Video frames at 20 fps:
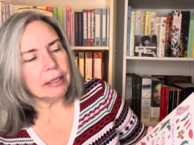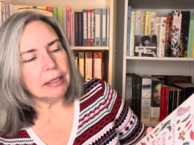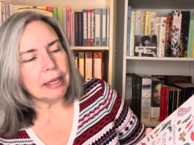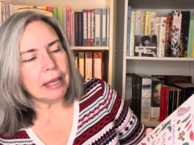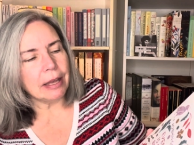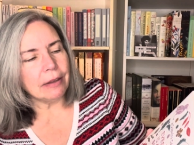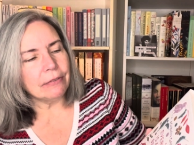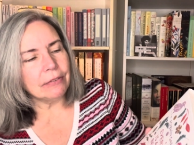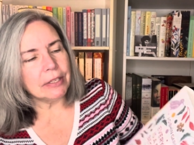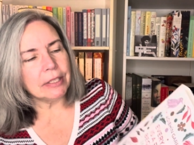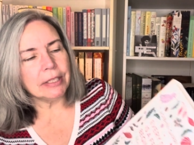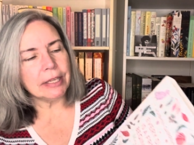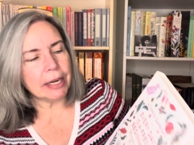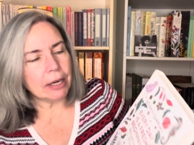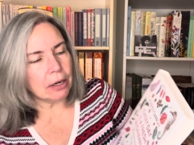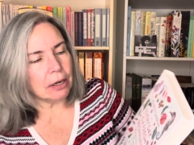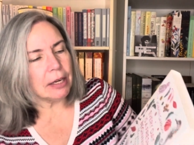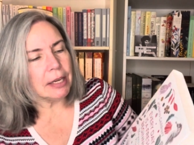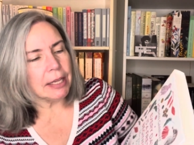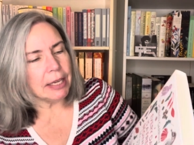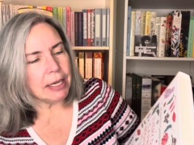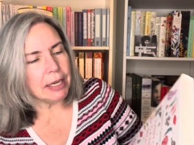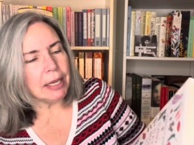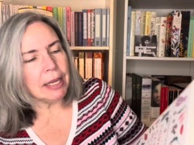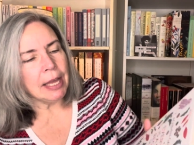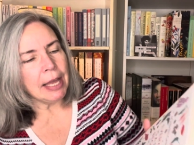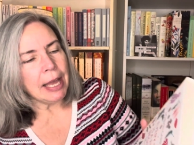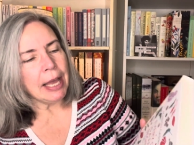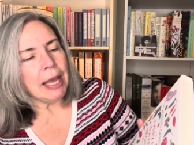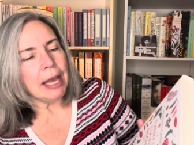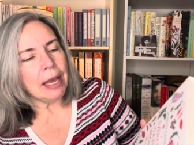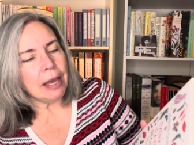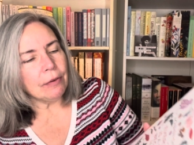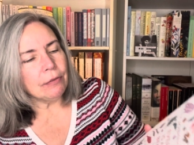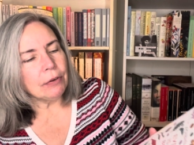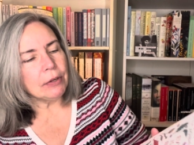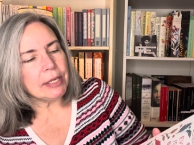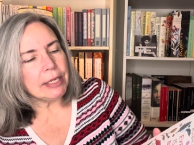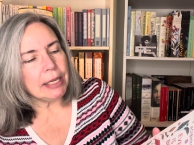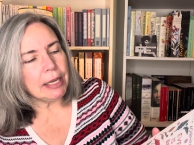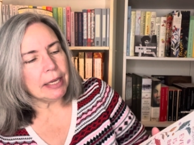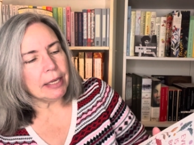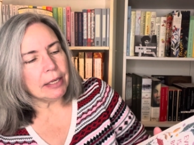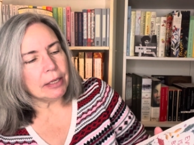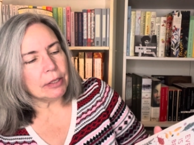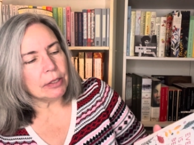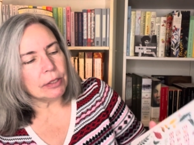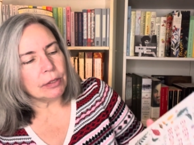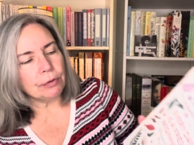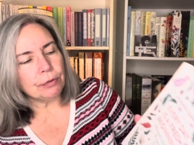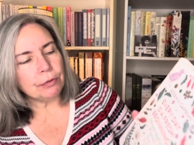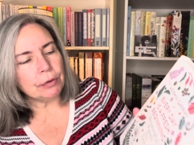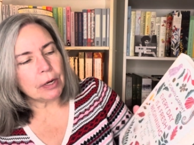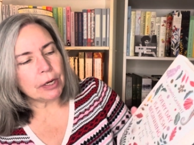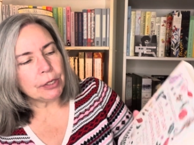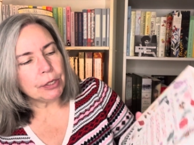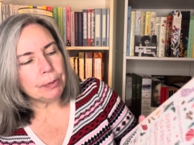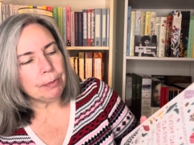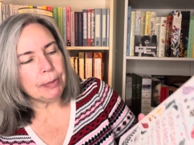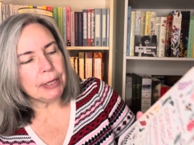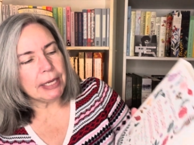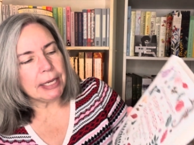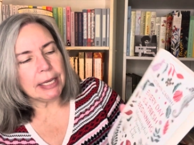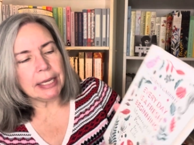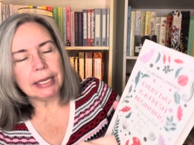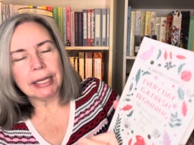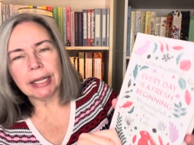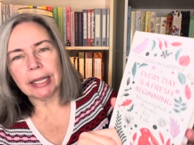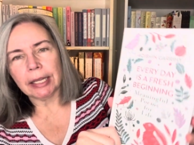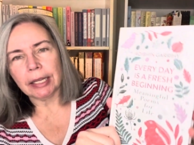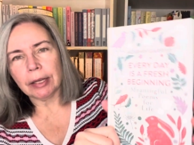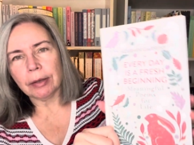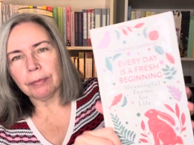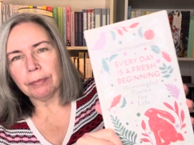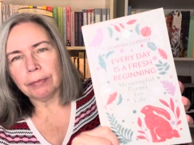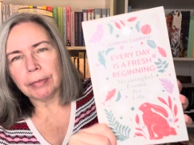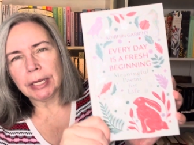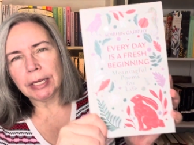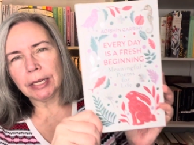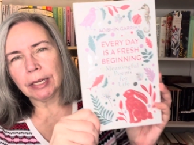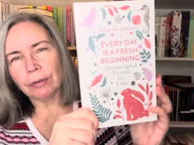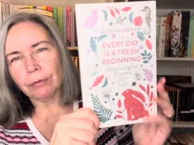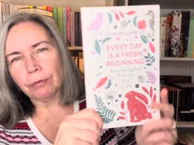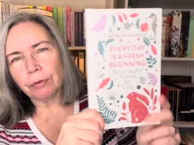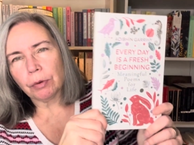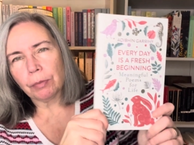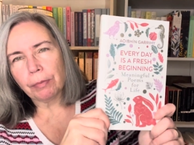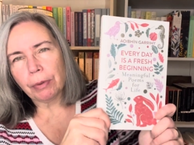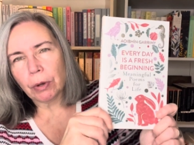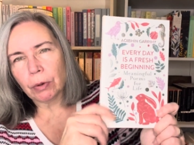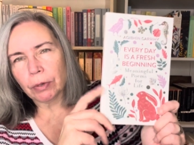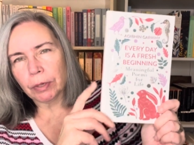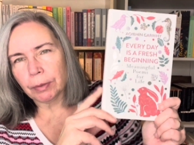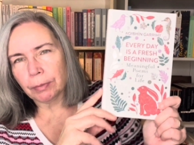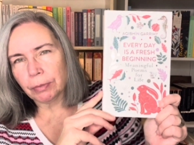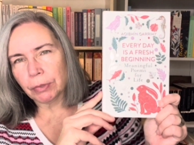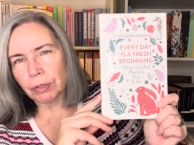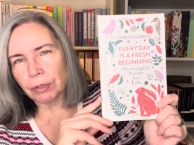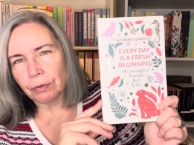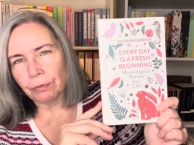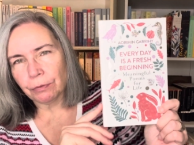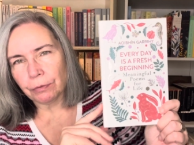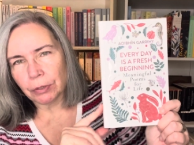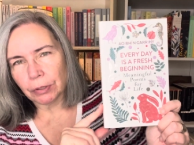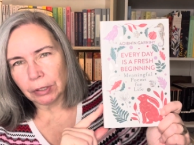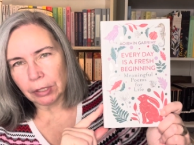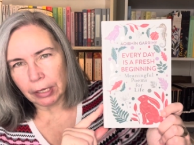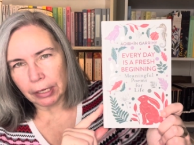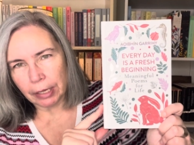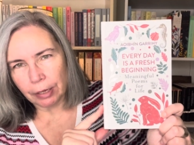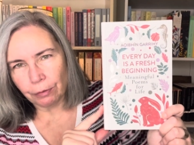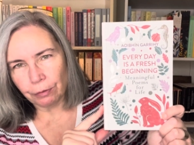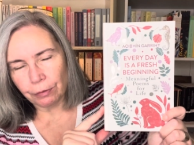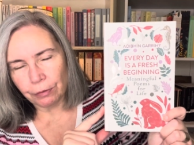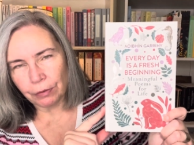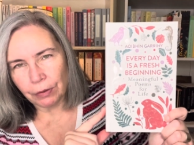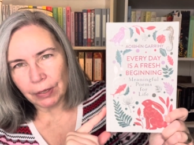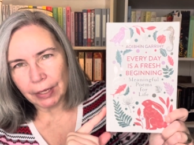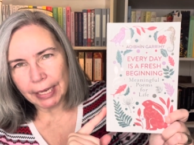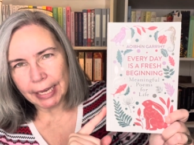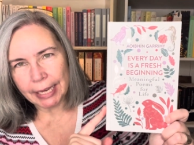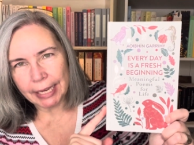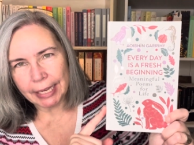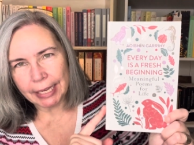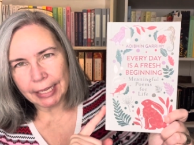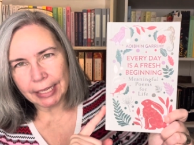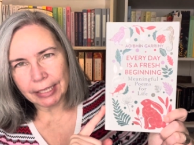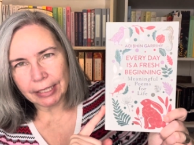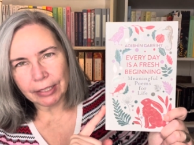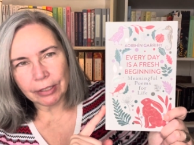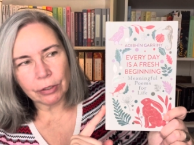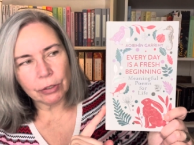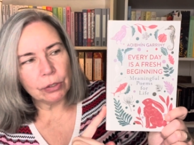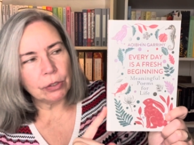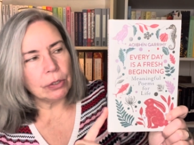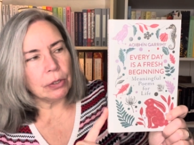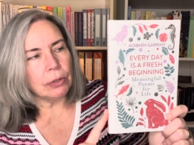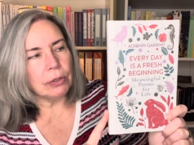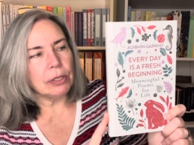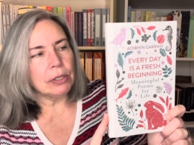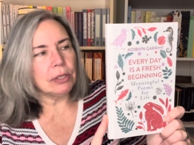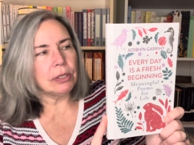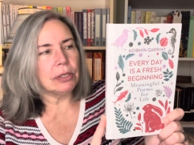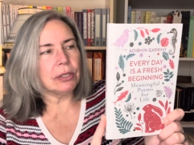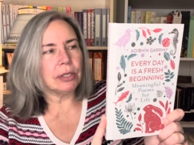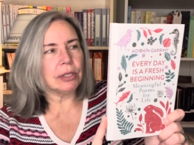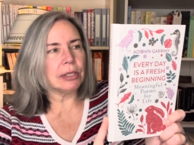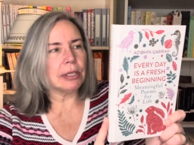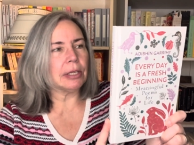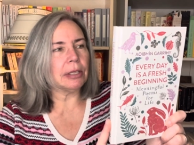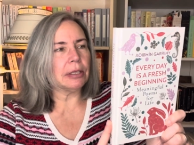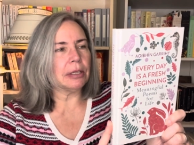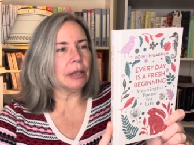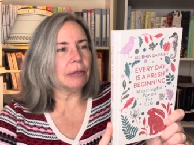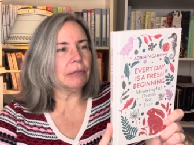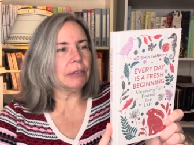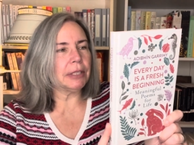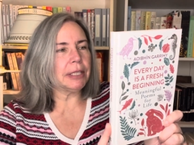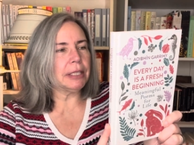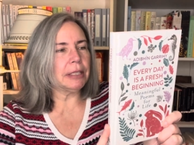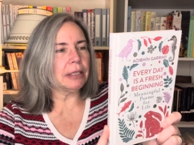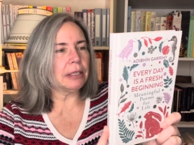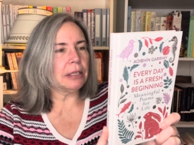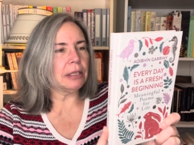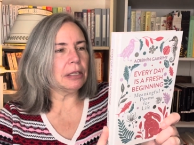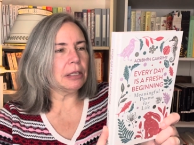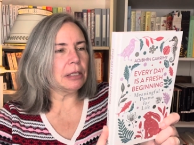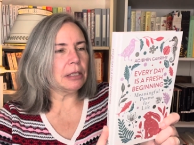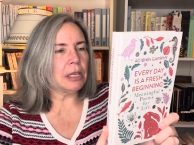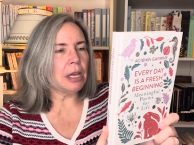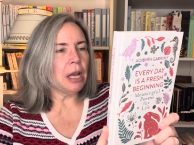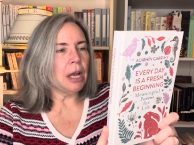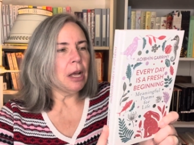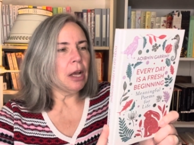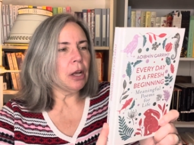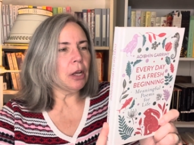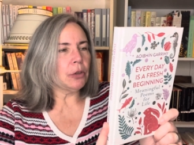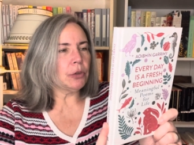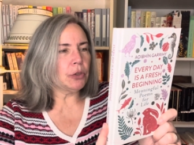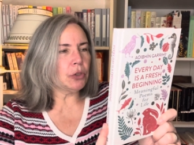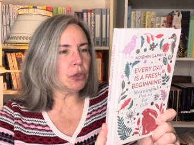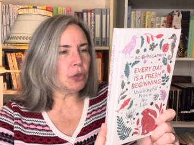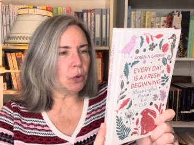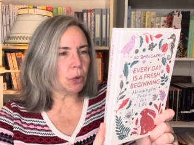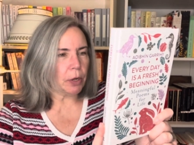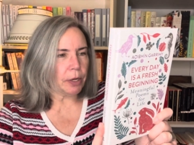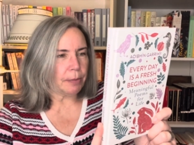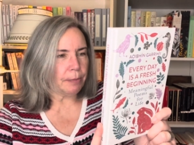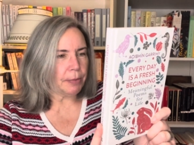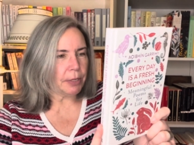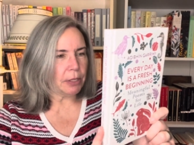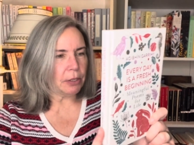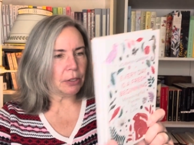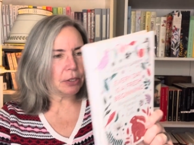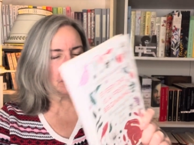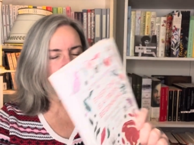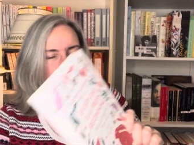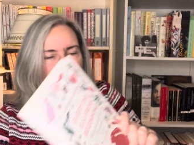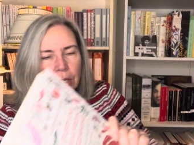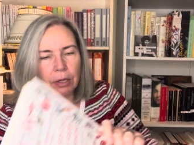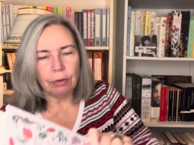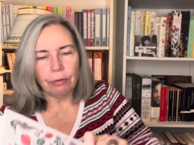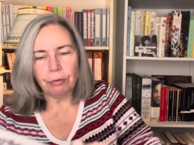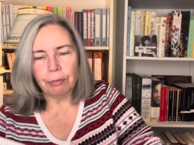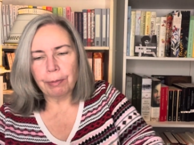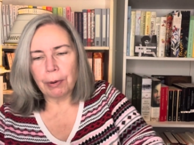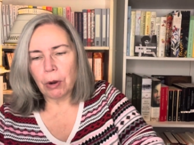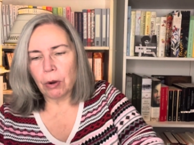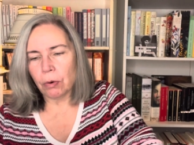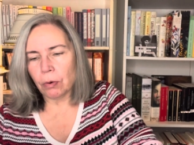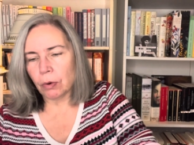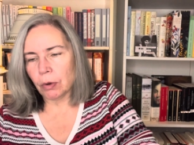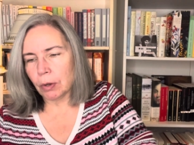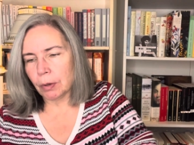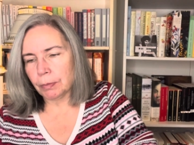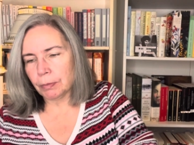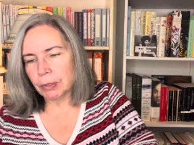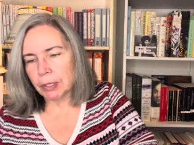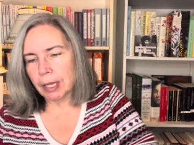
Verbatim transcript: Aoibhin Garrihy. Every day is a fresh beginning, meaningful poems for life. And so this is just a lovely little assortment of poems.